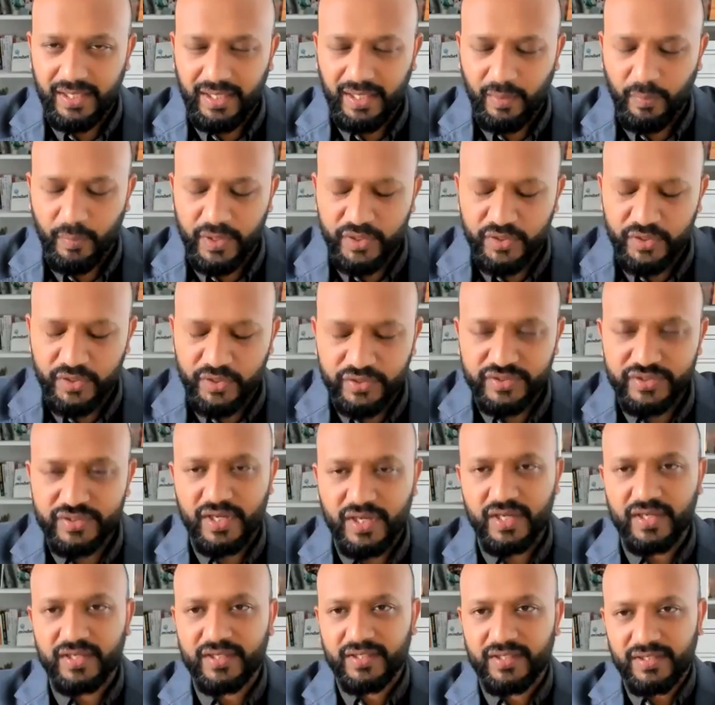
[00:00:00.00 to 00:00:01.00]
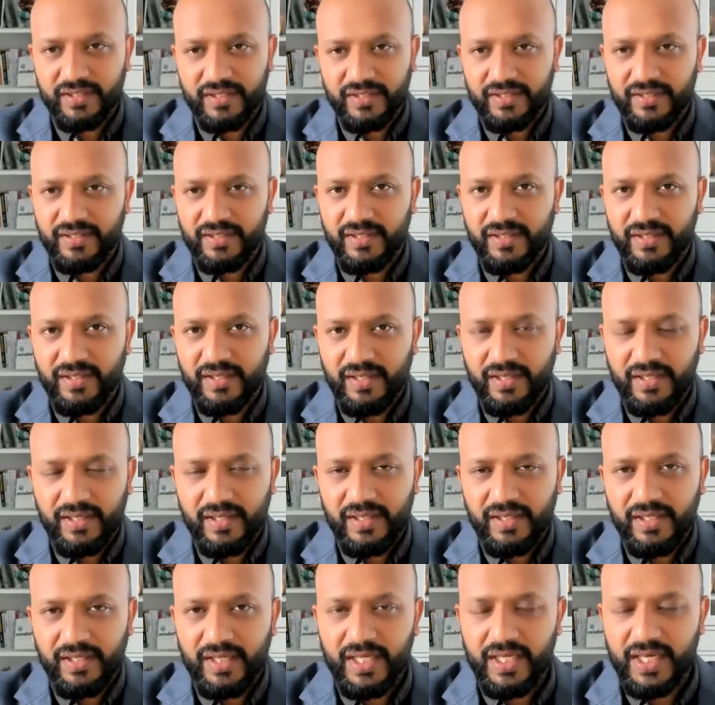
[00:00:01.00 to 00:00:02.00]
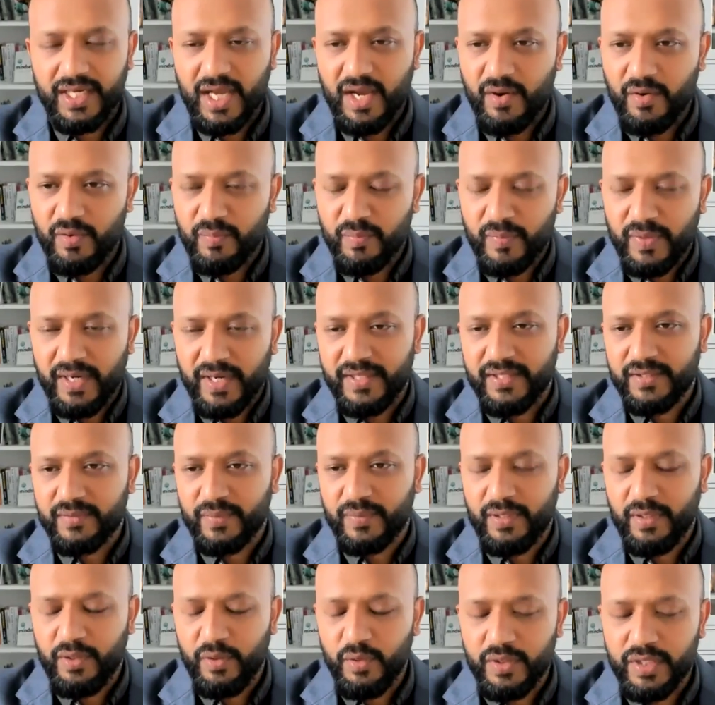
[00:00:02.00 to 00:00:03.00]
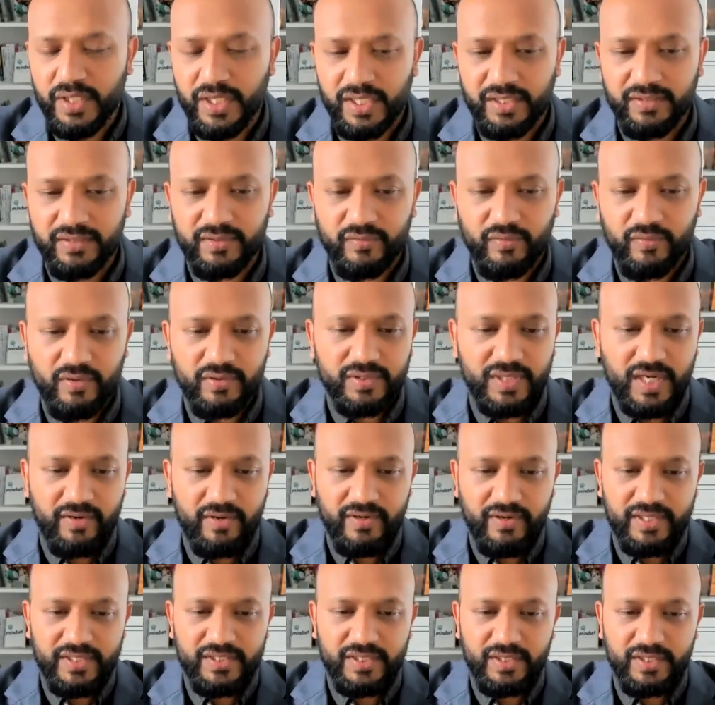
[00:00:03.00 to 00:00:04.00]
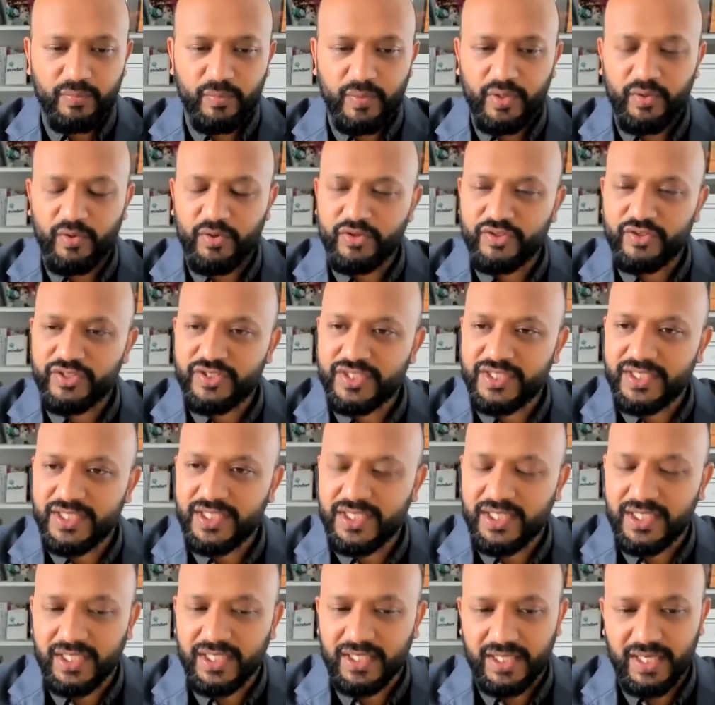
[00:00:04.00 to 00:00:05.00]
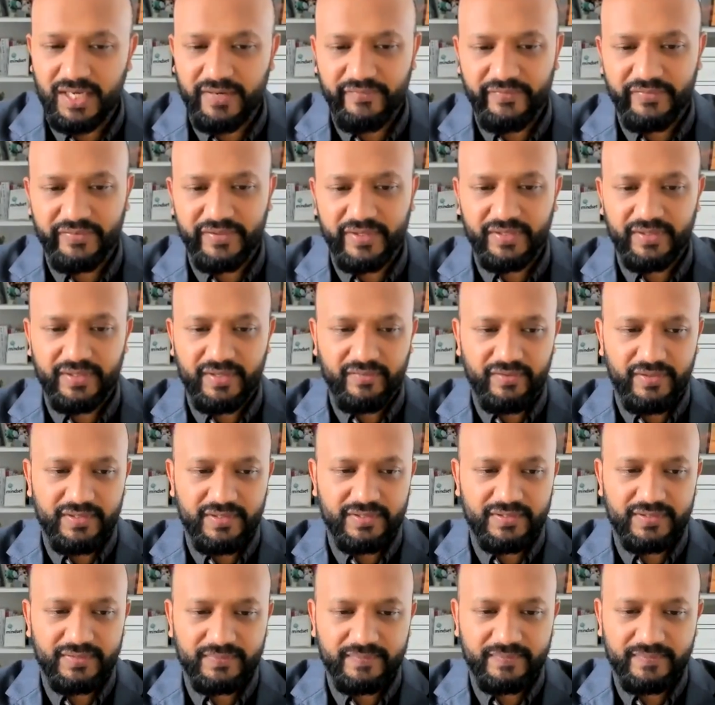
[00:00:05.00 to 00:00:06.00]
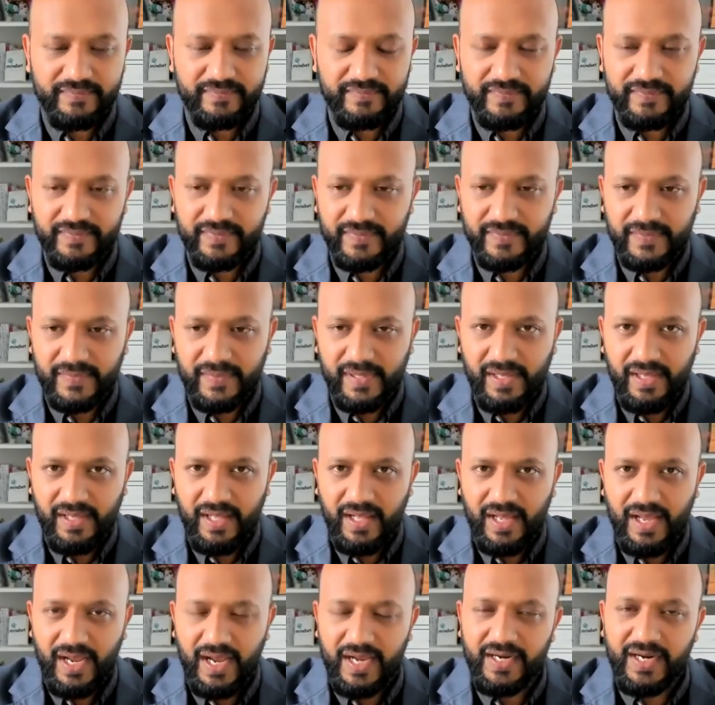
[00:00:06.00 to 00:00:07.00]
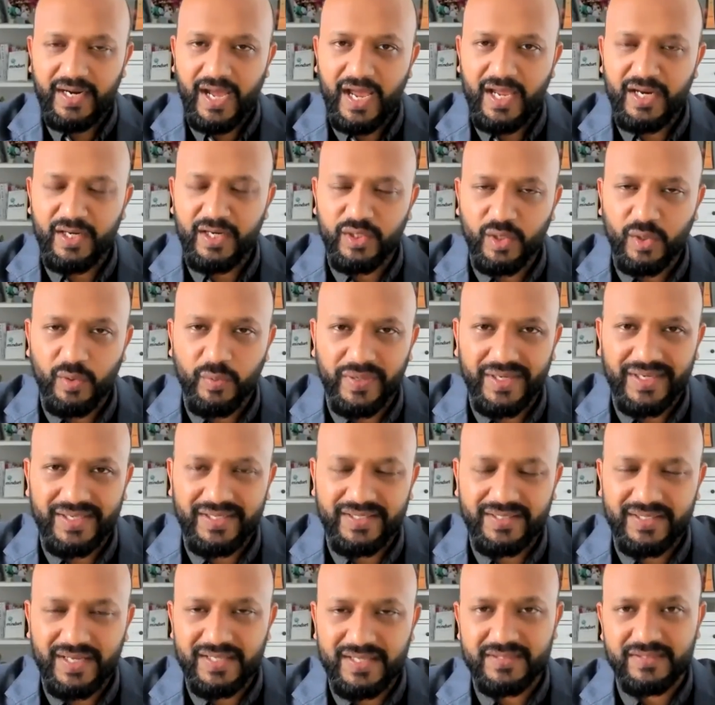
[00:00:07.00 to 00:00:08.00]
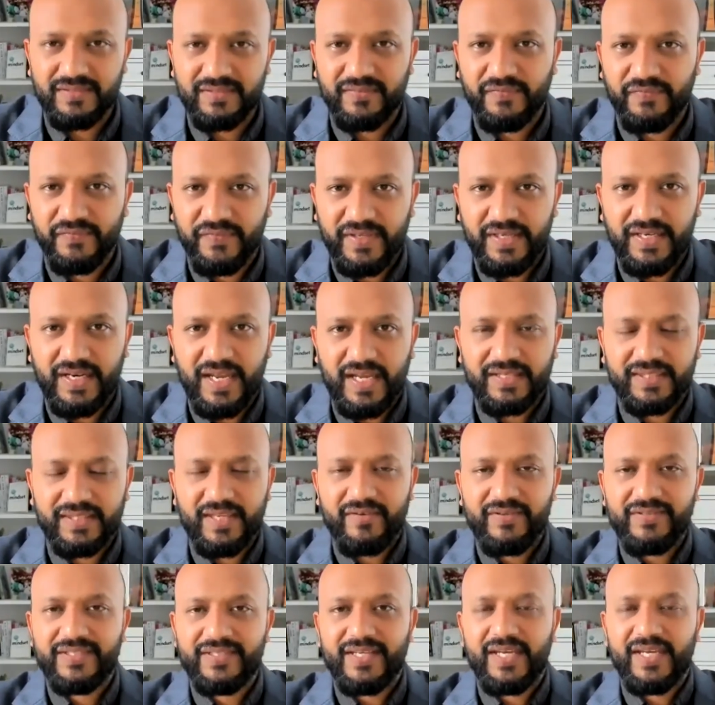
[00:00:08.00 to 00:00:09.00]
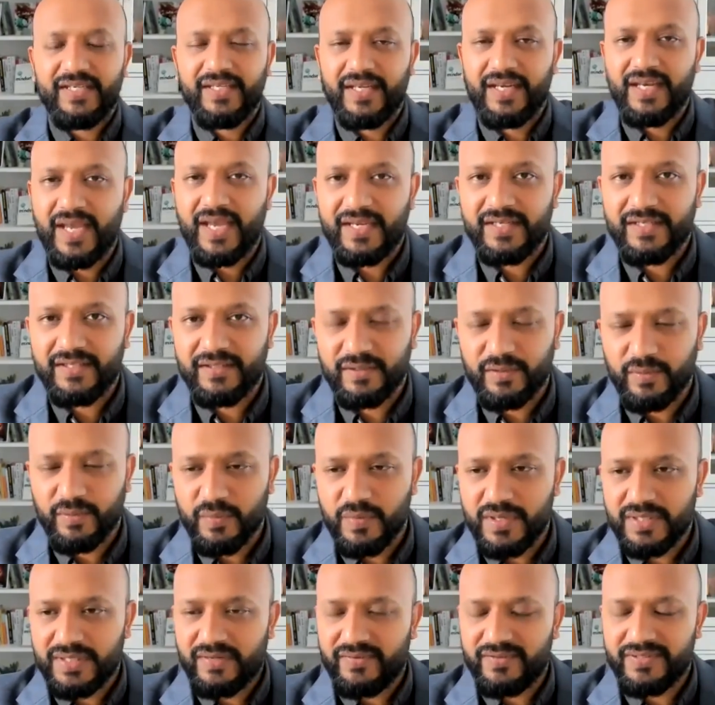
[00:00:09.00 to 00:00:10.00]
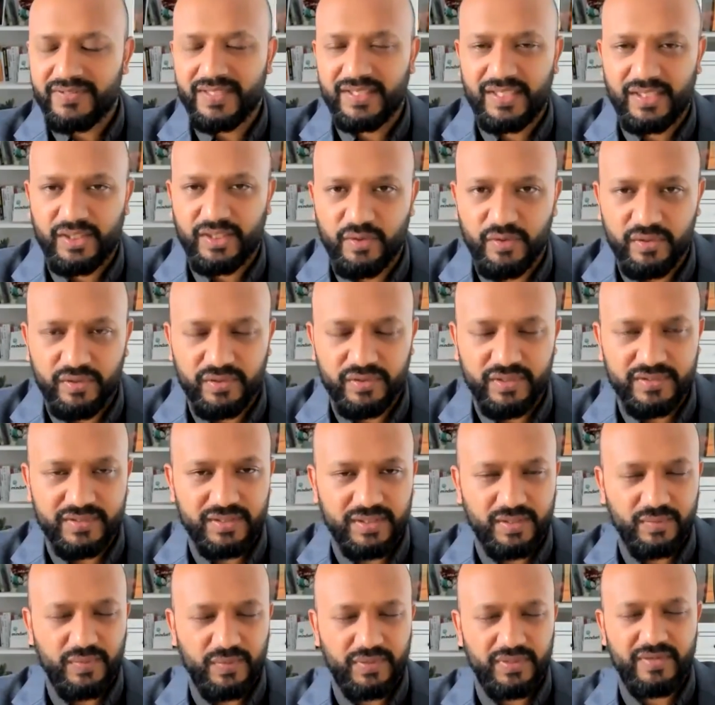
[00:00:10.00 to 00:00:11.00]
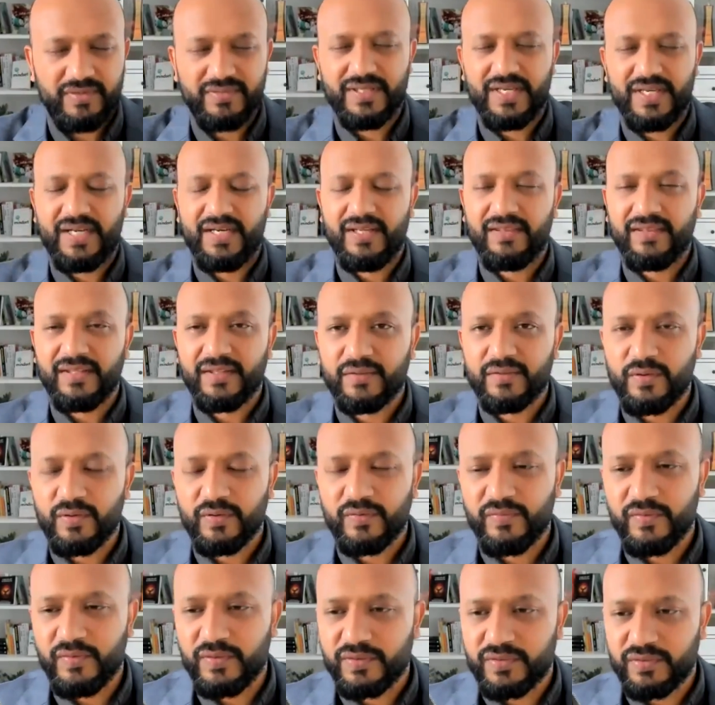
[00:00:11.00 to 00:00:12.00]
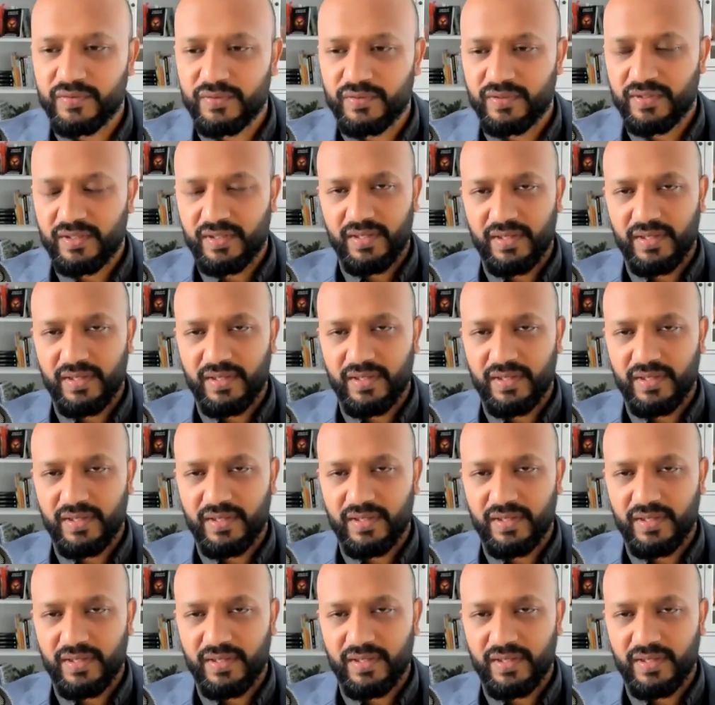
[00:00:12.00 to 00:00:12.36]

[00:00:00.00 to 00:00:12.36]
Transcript: We're just stuck in our own minds. We're looking in the wrong direction. We're not seeing everything there is. And I know it doesn't feel like there is any light in the world, there is any goodness in the world, there is anything to look forward to.